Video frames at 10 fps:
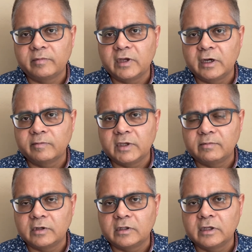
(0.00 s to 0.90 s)
young
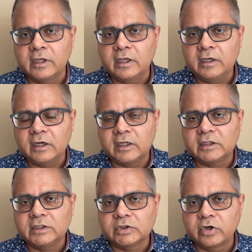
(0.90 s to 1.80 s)
people, and
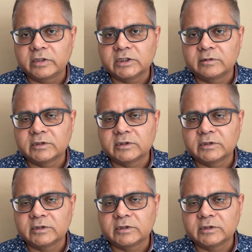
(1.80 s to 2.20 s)
these concepts